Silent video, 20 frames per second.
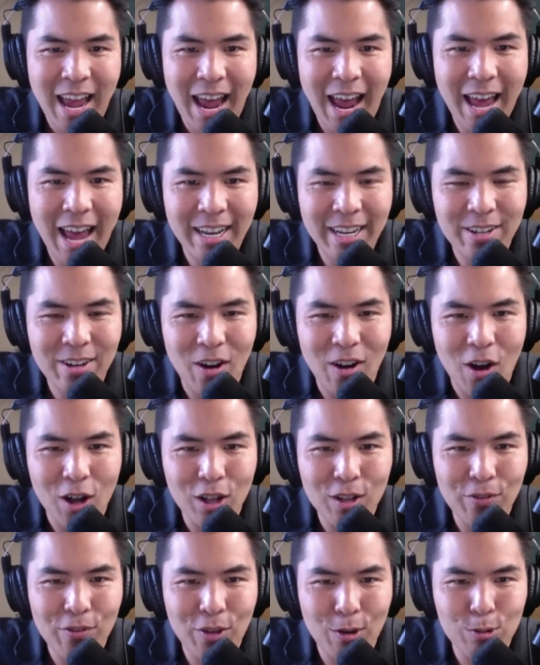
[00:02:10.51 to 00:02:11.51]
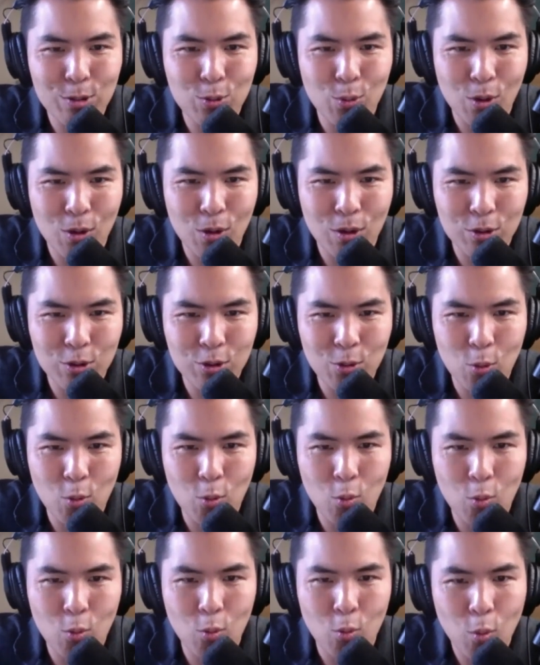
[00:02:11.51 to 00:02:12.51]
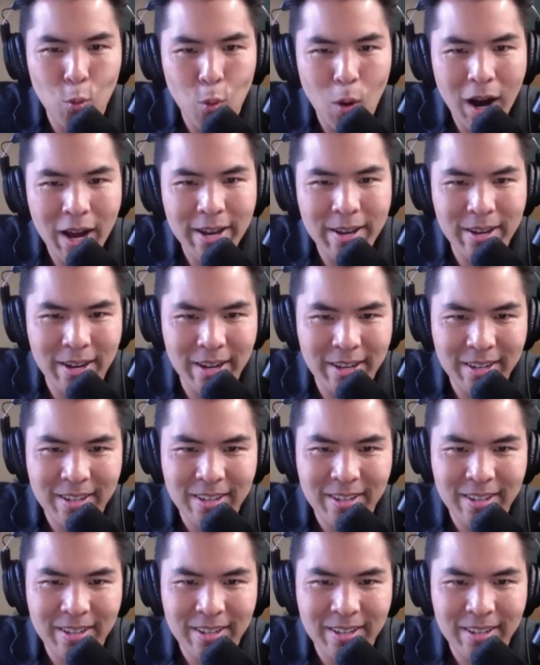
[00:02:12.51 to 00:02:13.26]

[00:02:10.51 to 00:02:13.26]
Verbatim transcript: And in all of those worlds, one